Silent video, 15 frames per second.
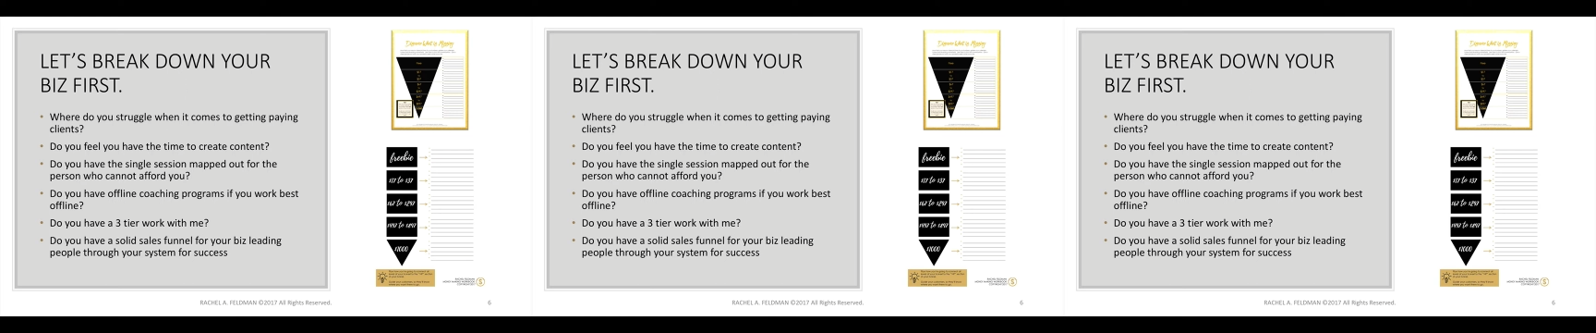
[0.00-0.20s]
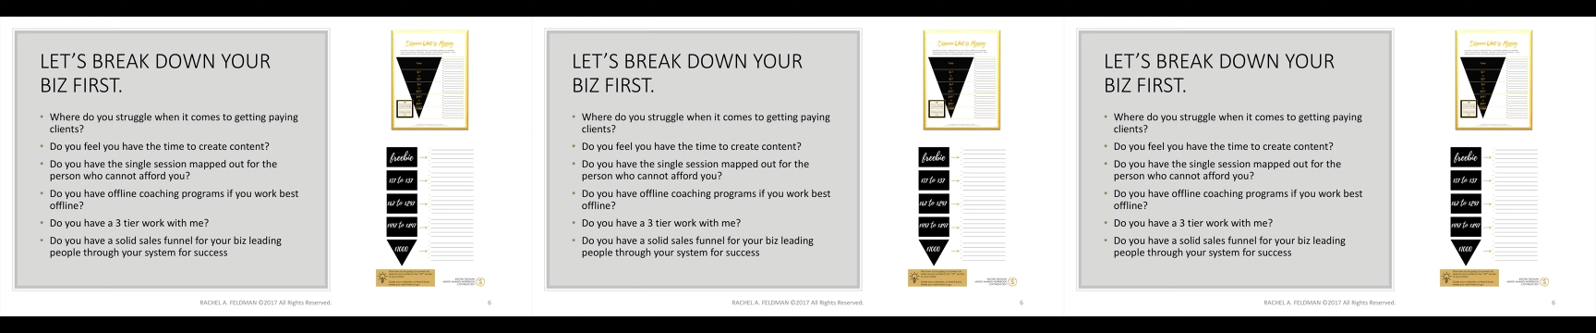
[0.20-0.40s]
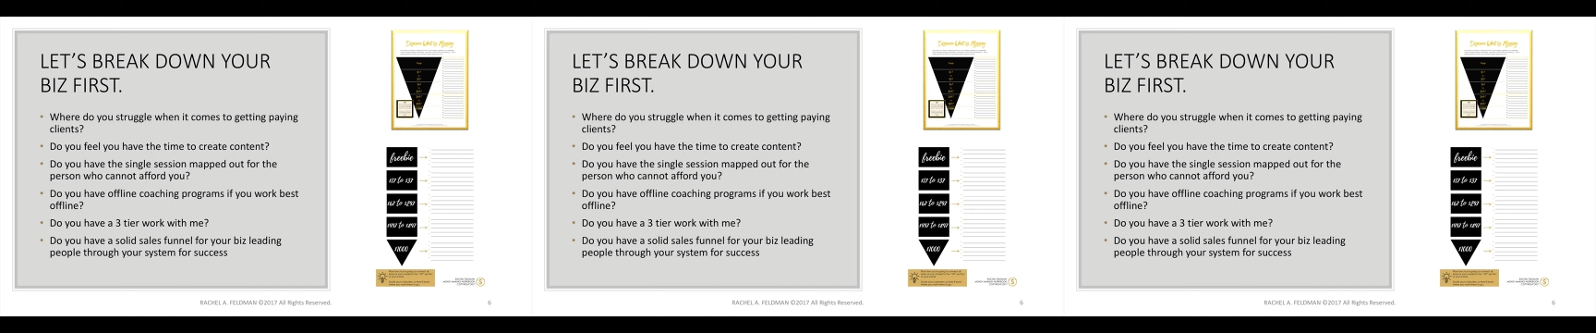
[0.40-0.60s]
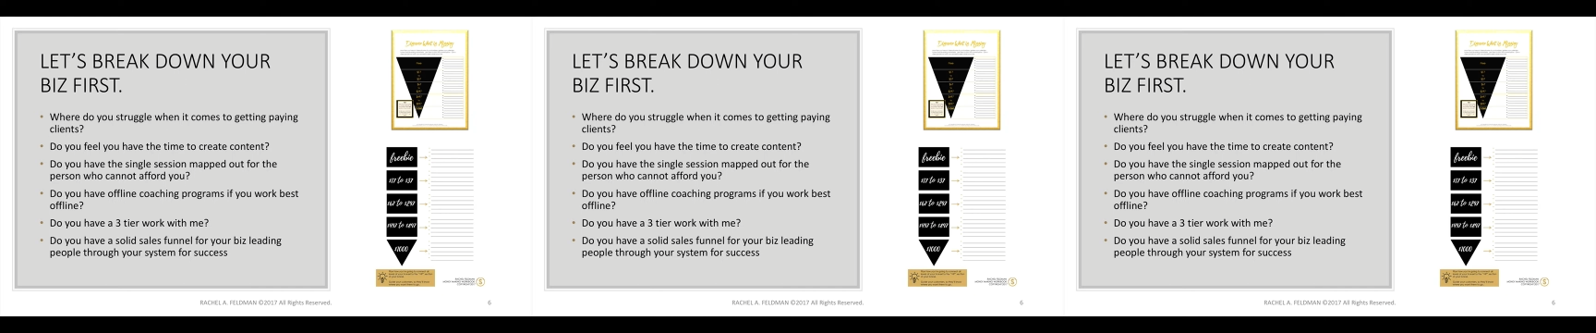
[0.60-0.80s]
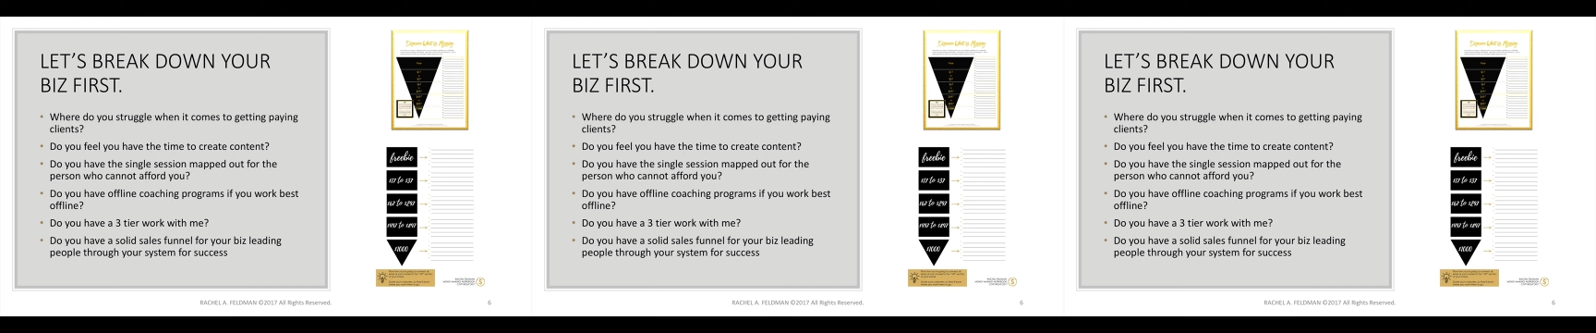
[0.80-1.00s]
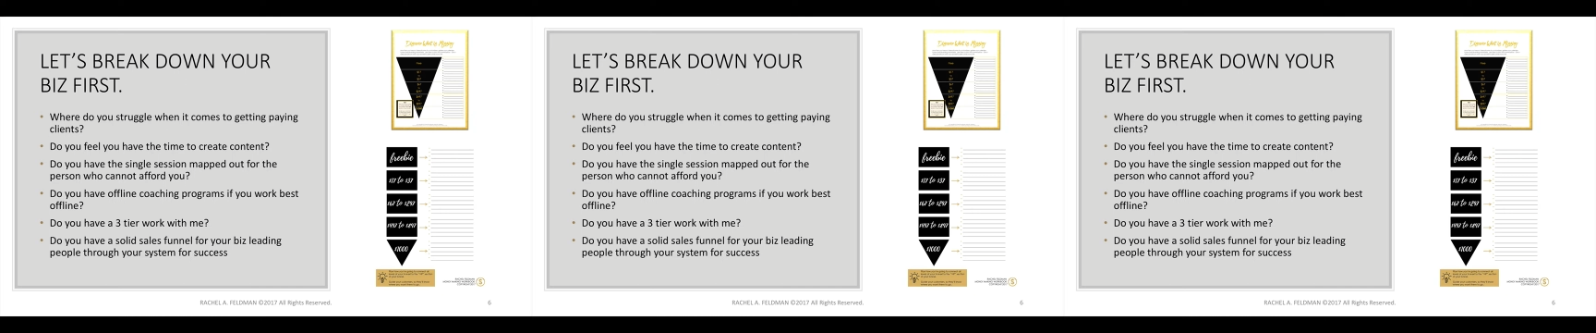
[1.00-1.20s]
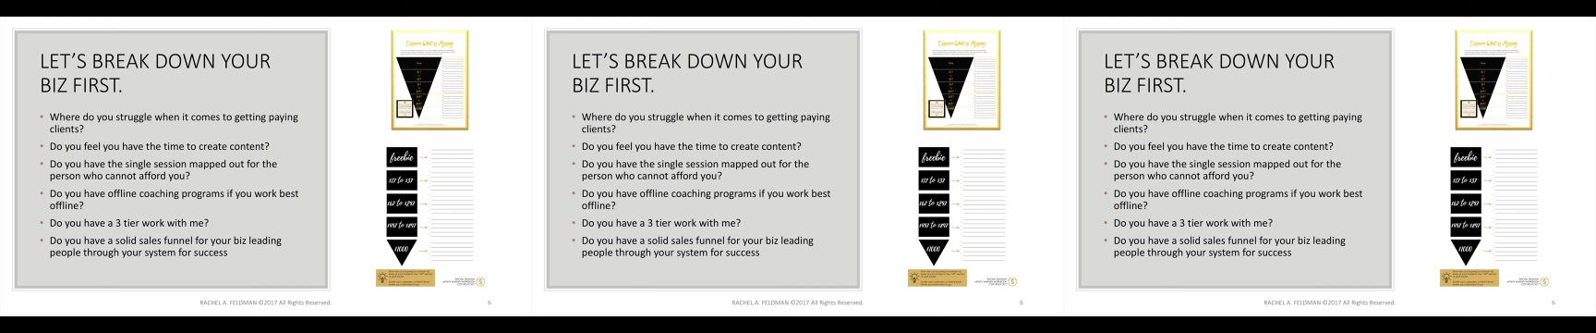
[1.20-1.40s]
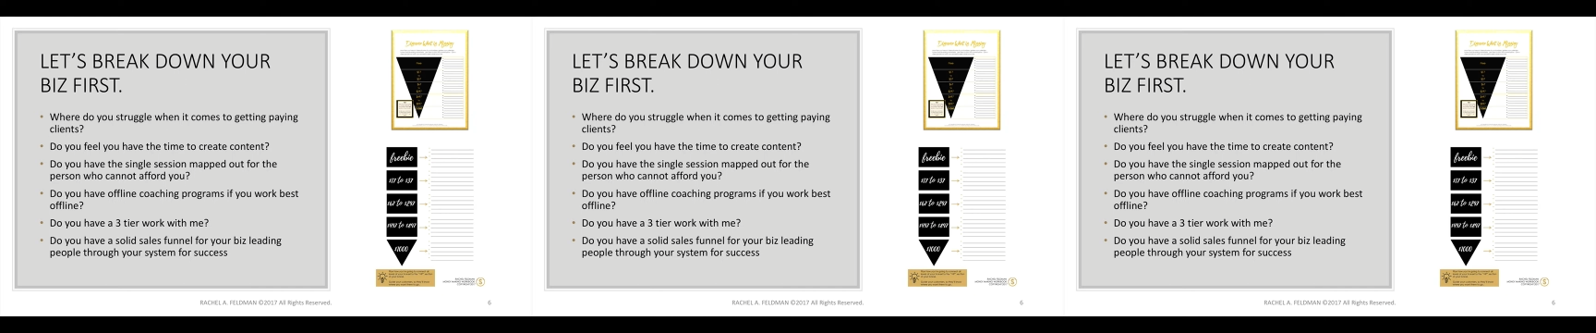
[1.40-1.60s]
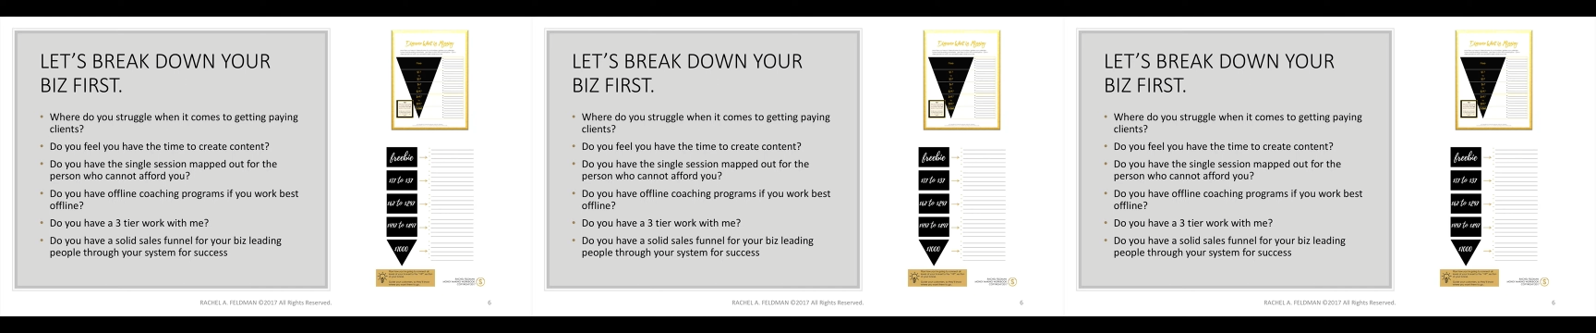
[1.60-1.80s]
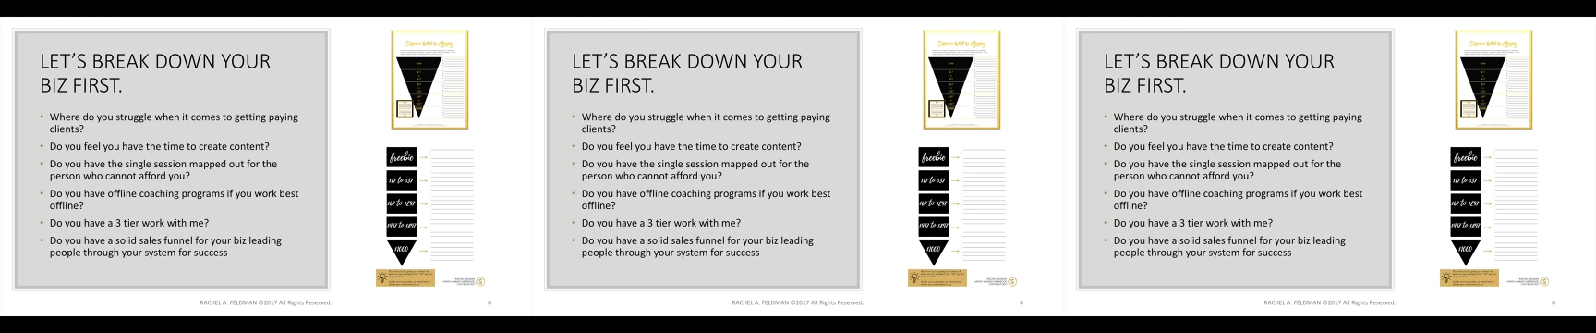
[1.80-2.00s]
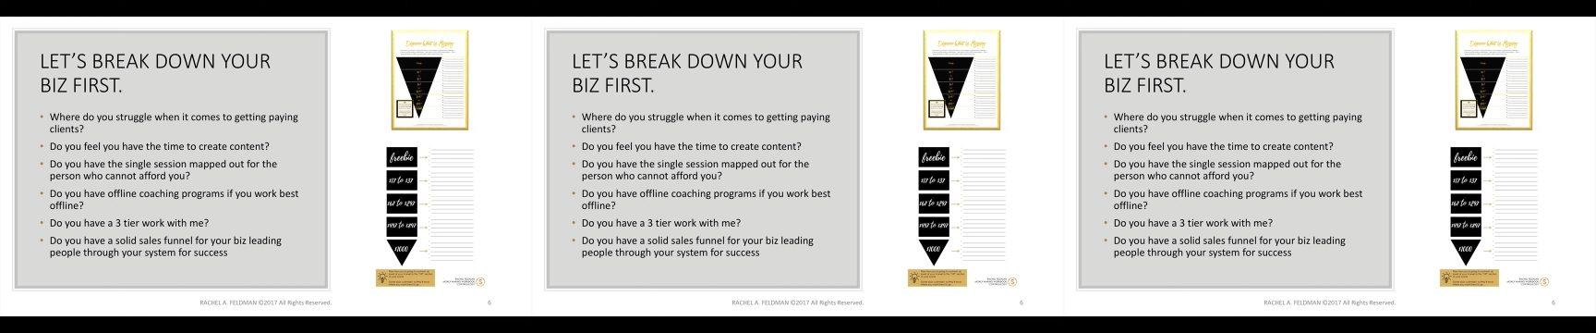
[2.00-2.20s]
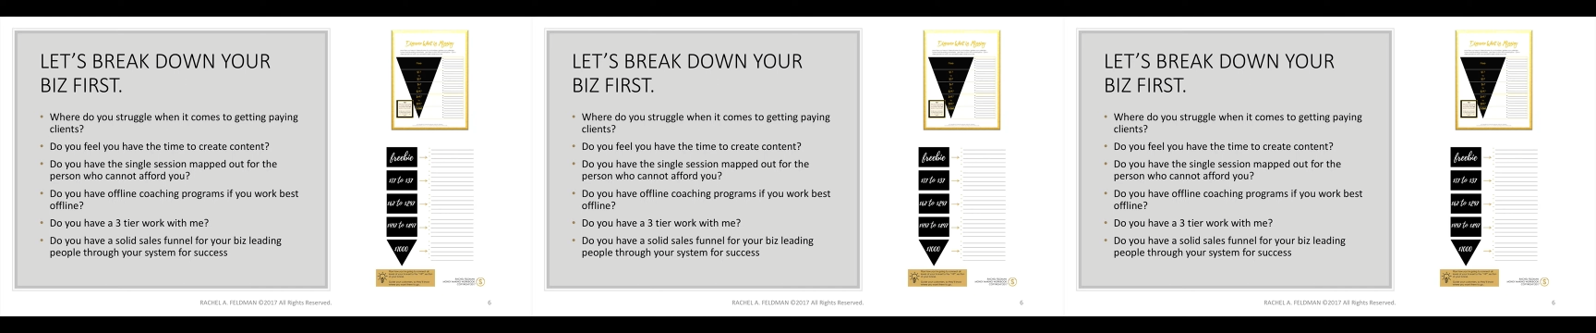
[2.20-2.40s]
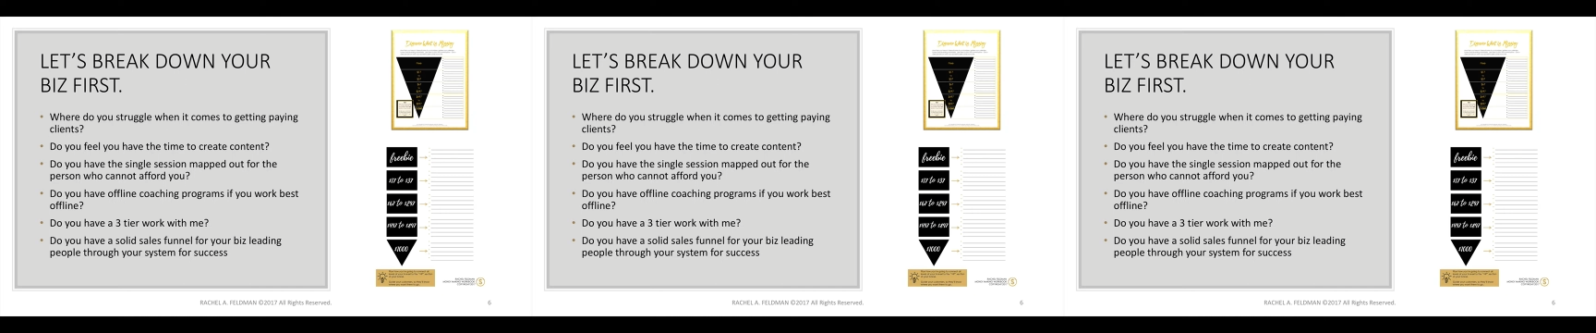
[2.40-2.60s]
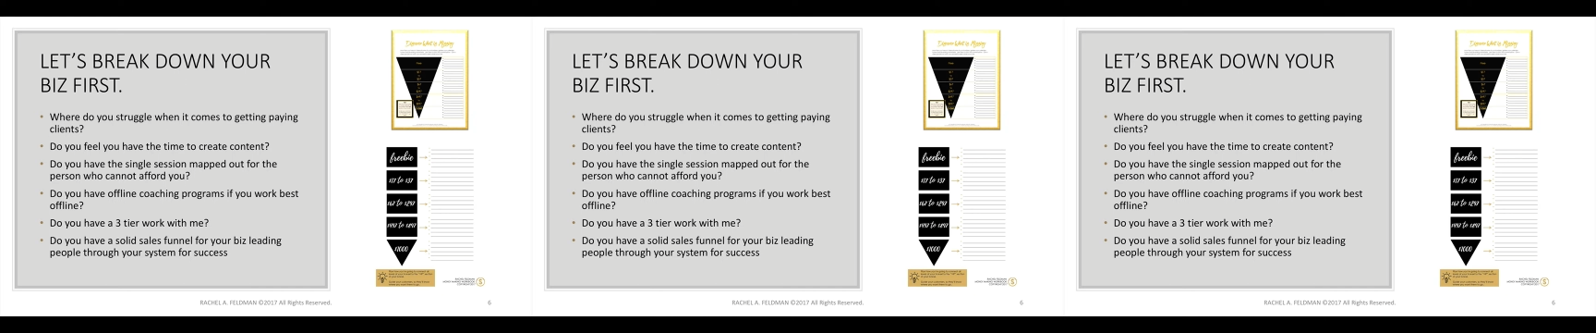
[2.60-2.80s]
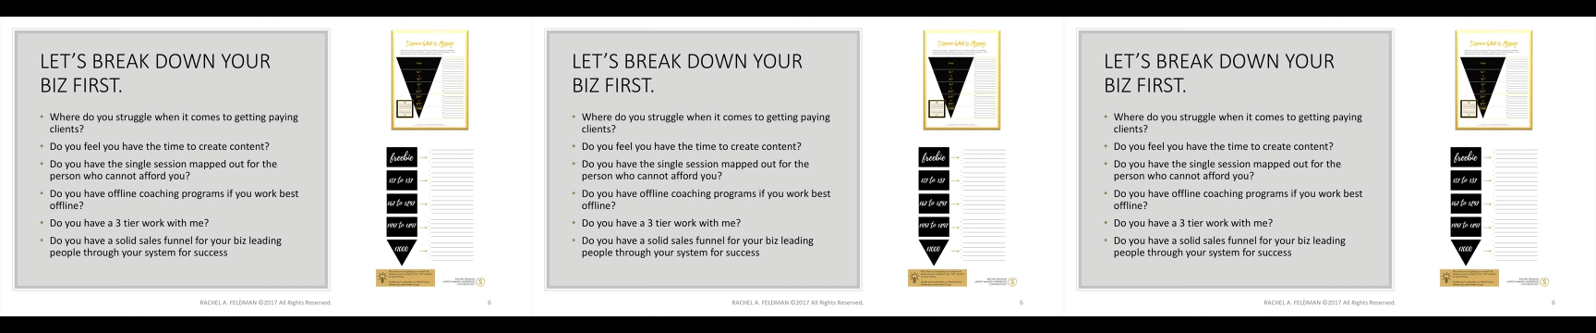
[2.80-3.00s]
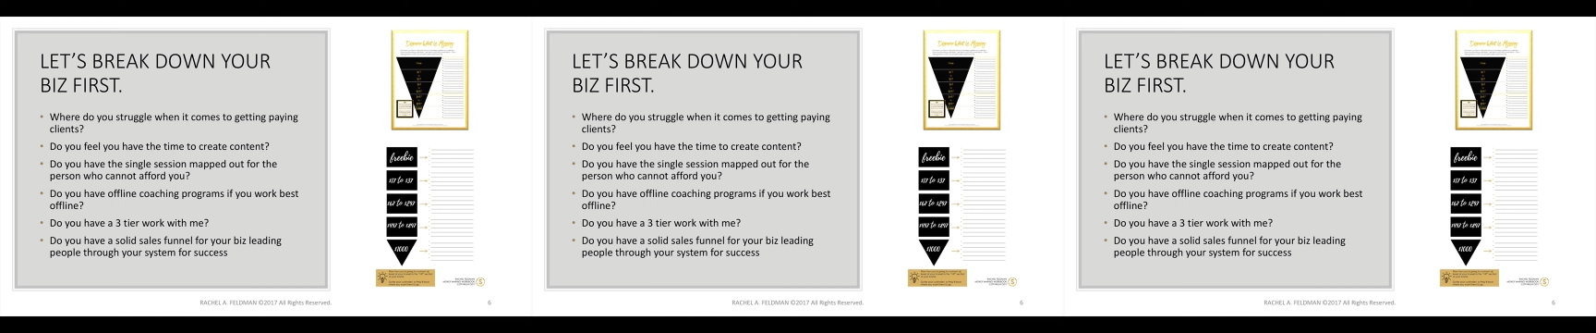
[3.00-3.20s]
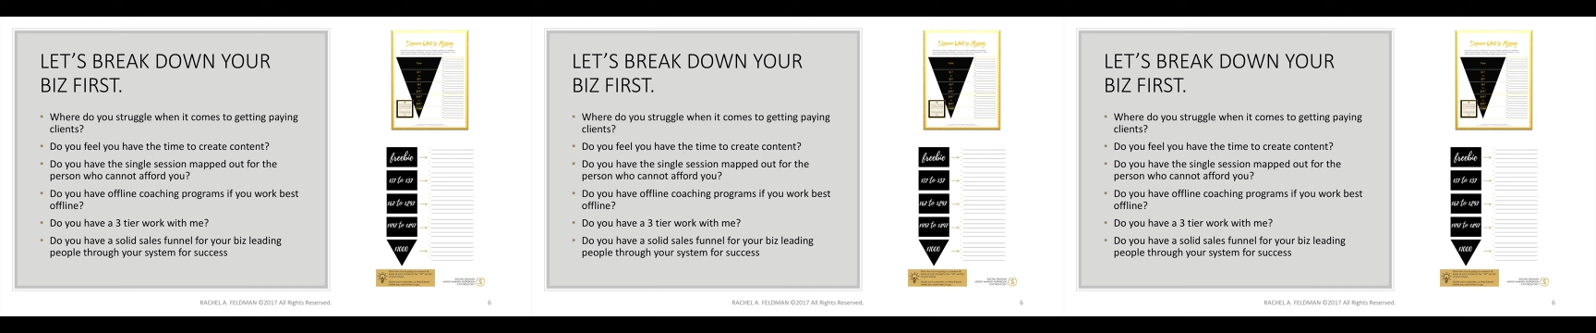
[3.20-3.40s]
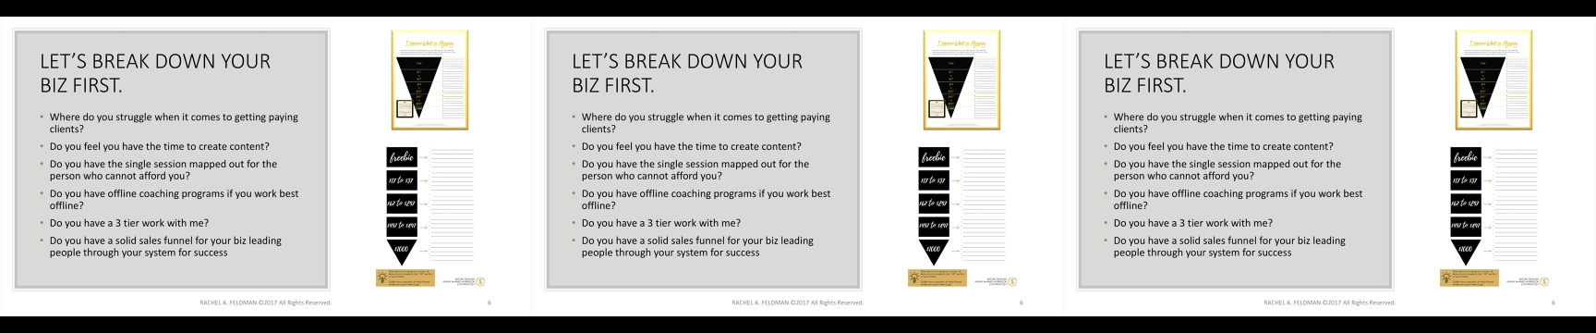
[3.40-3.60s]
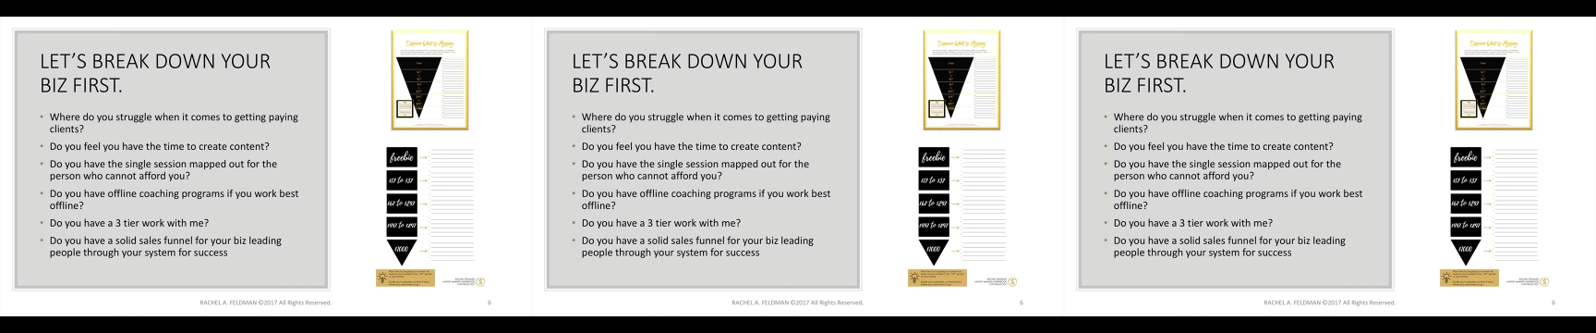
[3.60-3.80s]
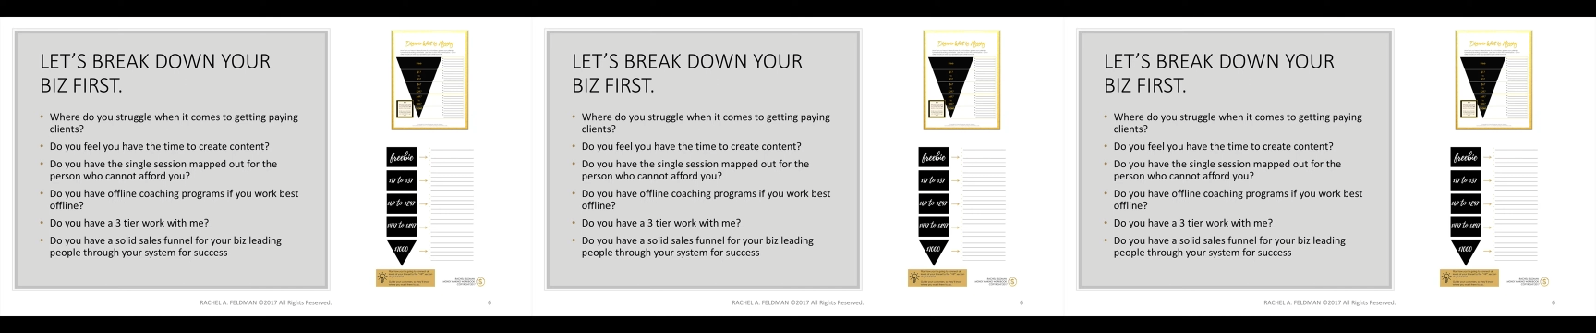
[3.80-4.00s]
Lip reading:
Nobody's mouth can be seen.